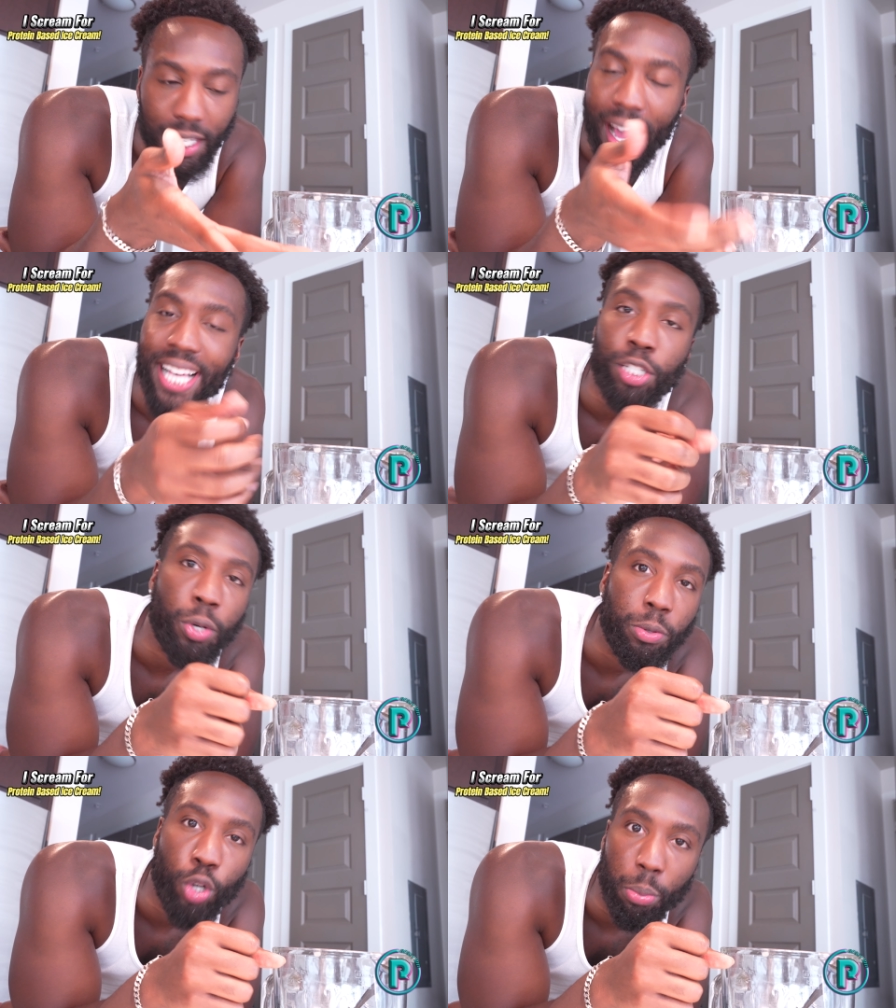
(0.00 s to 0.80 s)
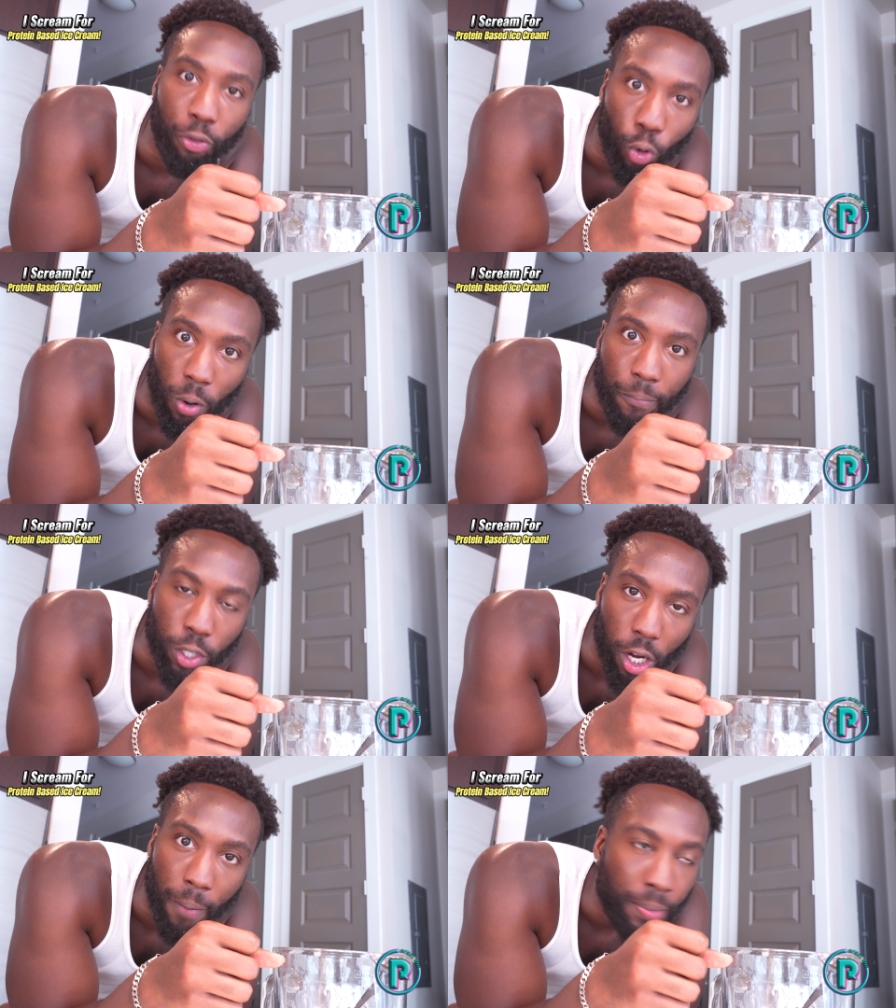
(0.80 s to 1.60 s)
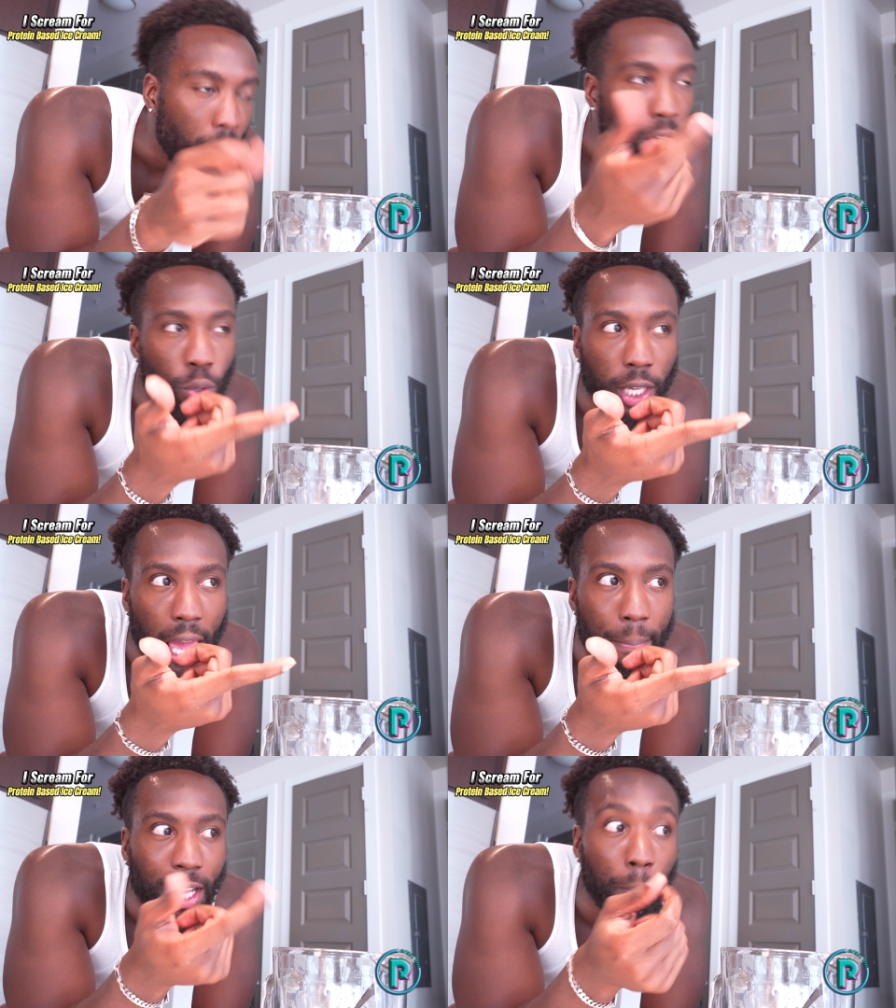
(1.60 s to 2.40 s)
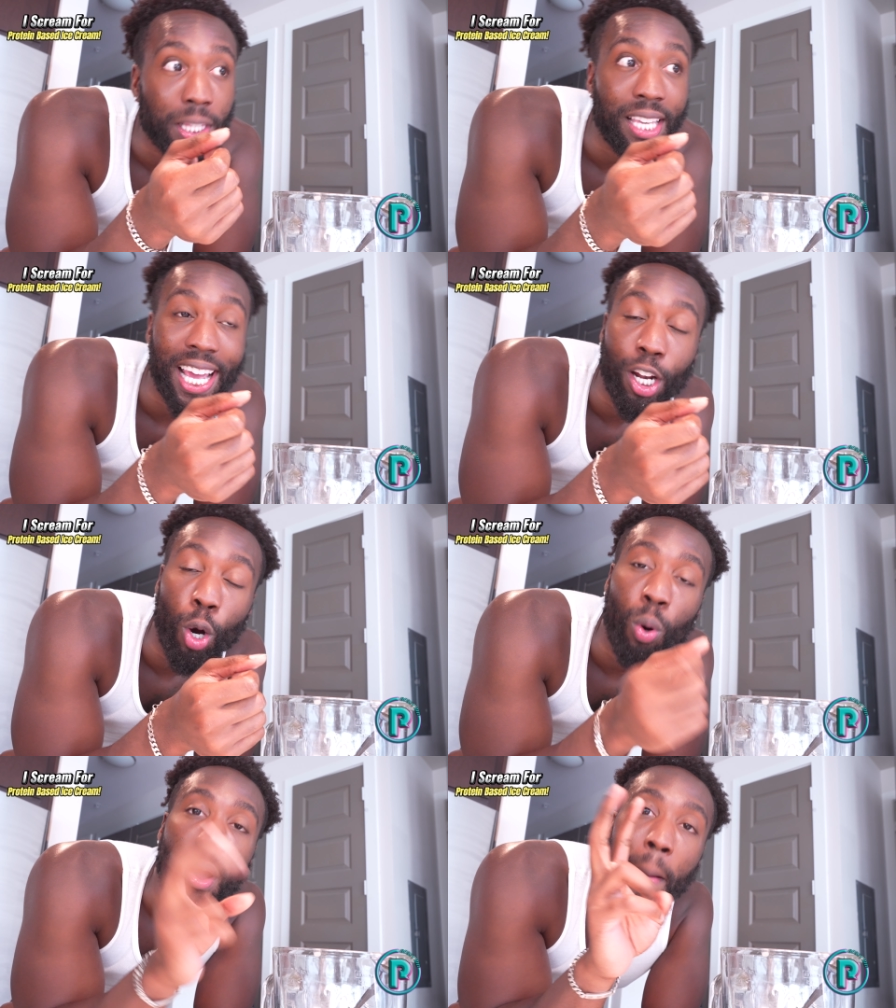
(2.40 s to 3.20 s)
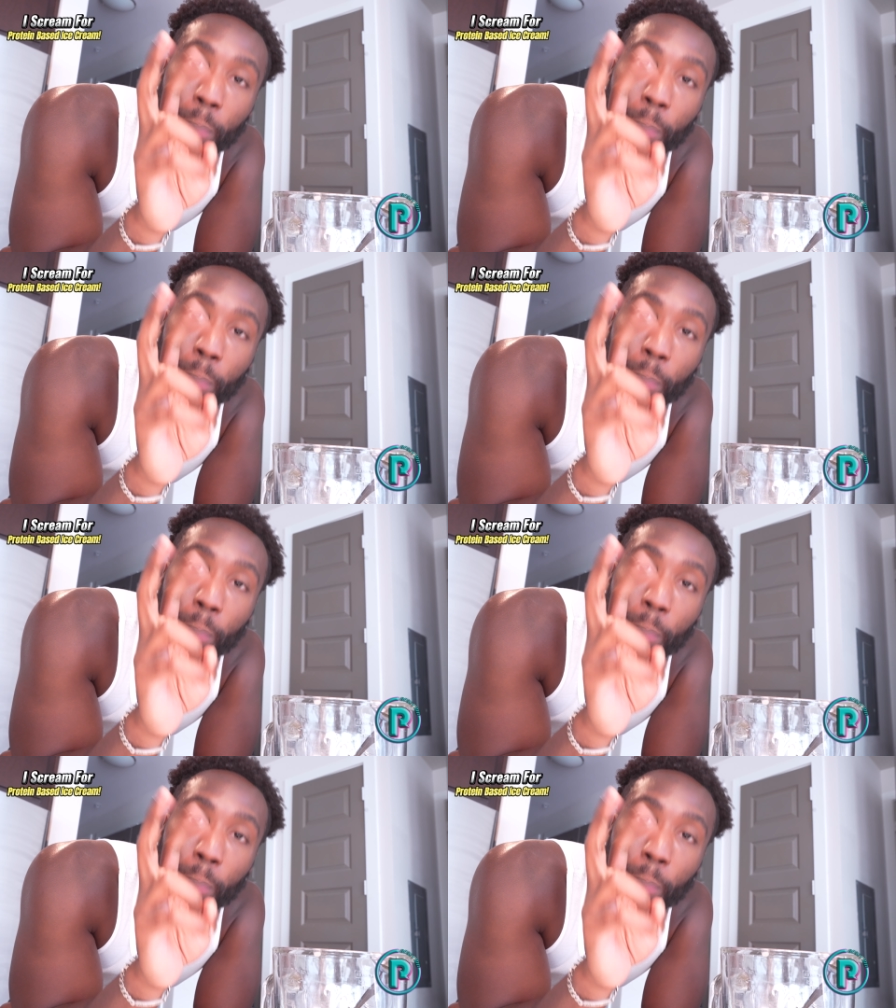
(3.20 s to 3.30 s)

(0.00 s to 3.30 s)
an ice cream tree before, you know? You can't make a potato